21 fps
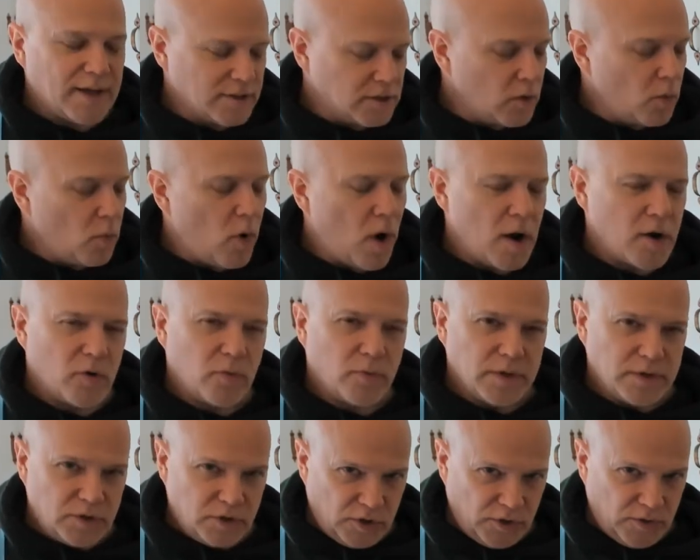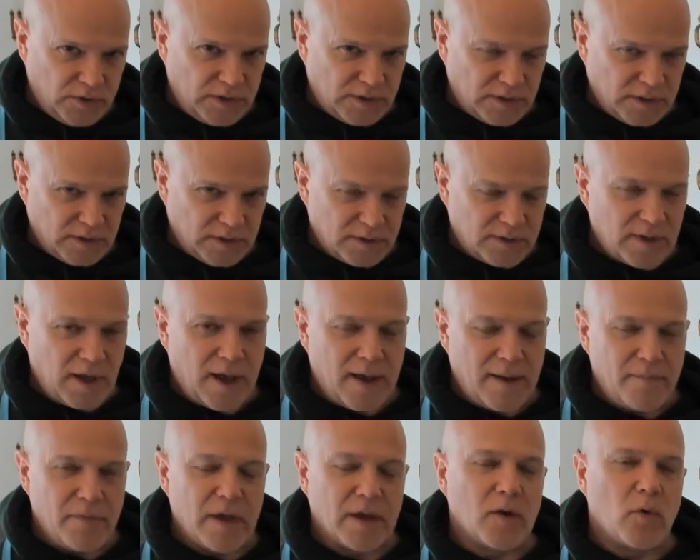water reduces,
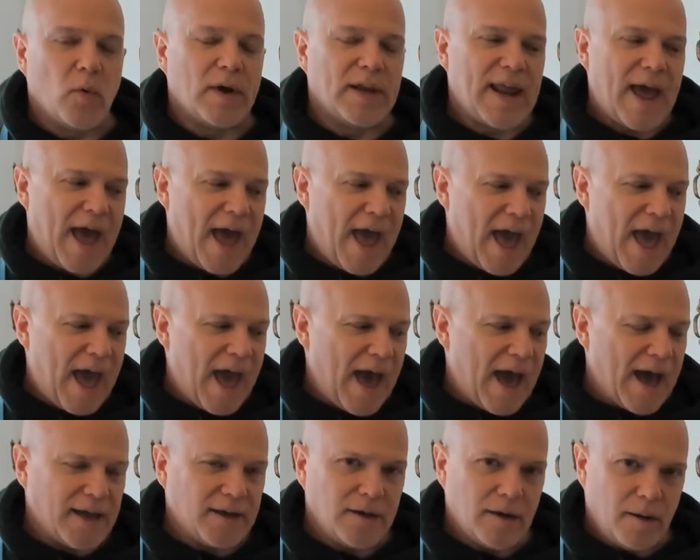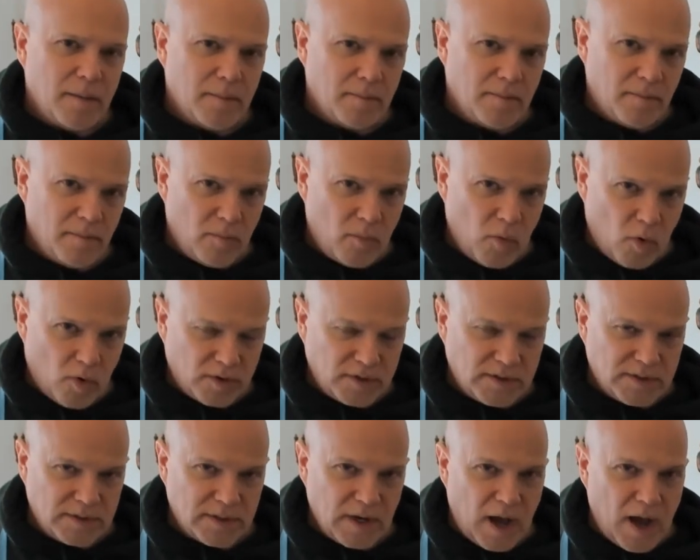I'm then going to add more
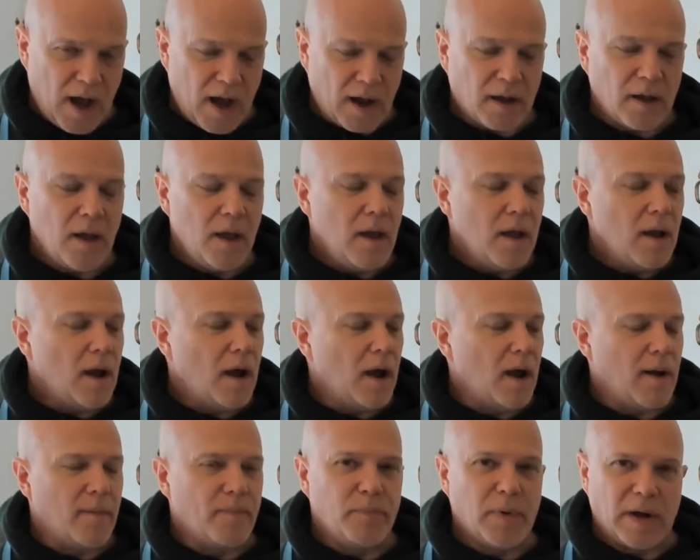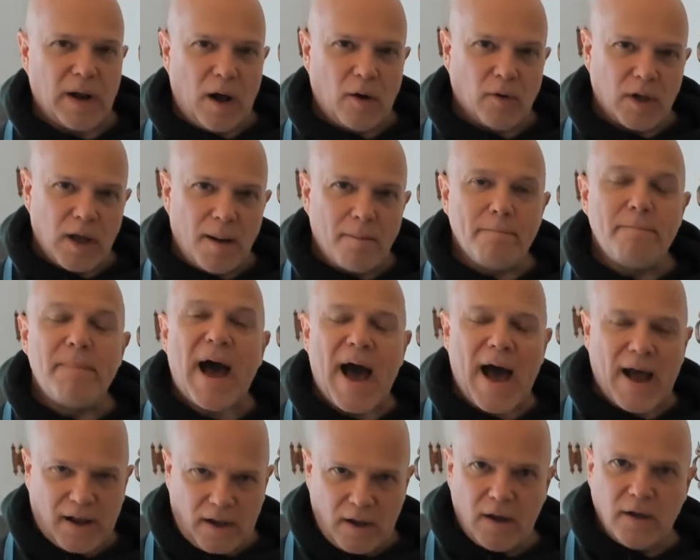stock. But I'll come
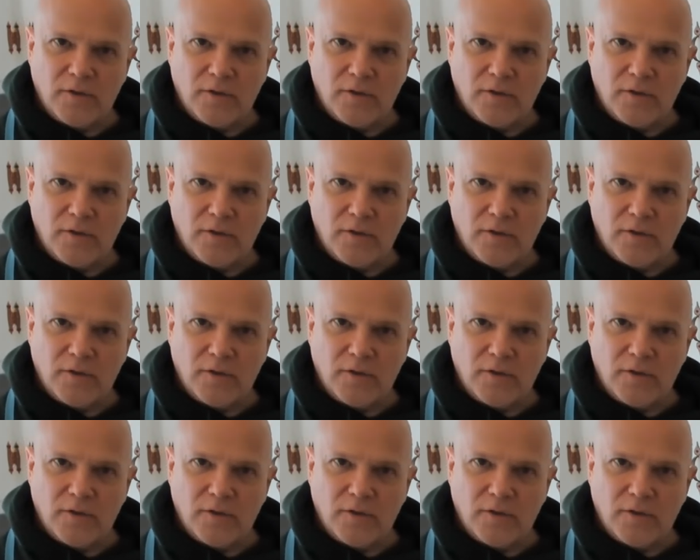back